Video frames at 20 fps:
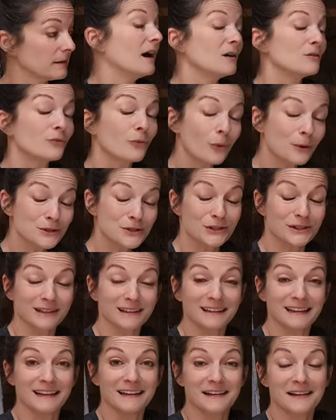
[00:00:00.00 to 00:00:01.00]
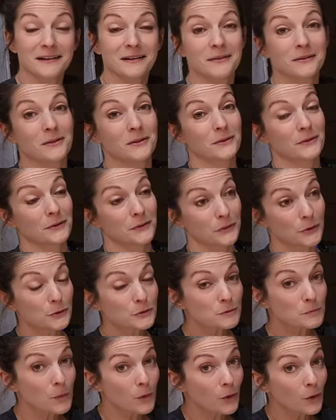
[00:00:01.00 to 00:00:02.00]
Unfortunately,
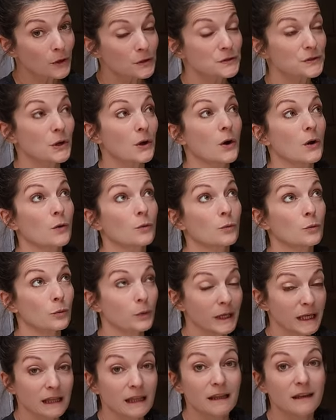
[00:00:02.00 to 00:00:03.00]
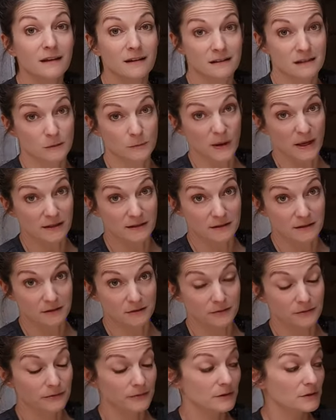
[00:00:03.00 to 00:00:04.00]
those boards are really
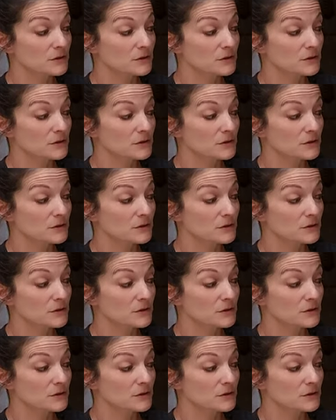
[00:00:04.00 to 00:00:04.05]
expensive.